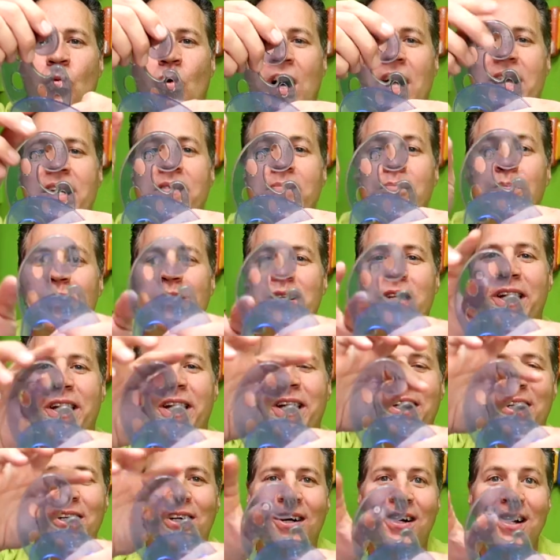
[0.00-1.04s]
what
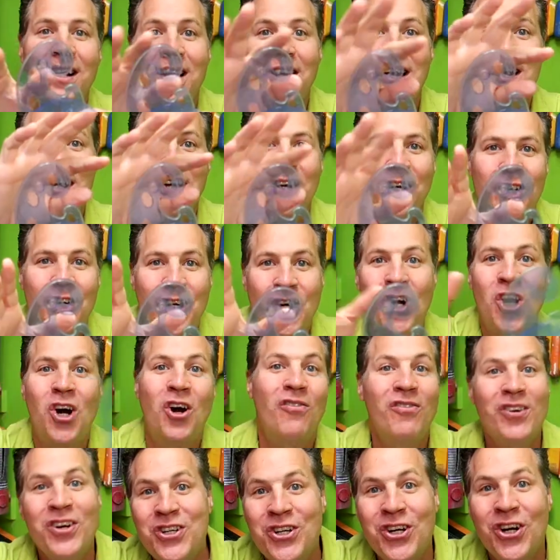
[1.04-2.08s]
particular
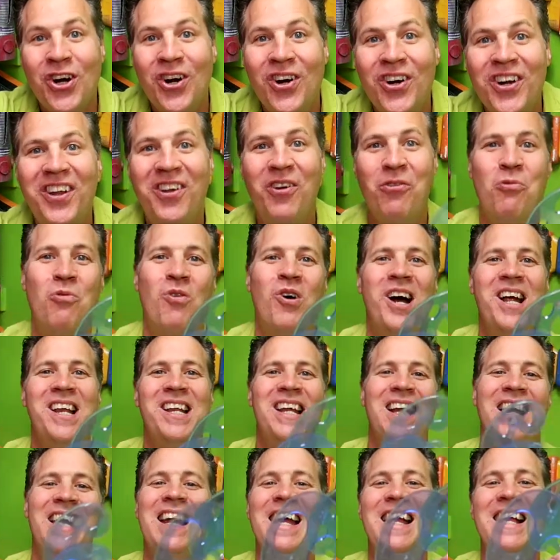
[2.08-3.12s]
curvature you want,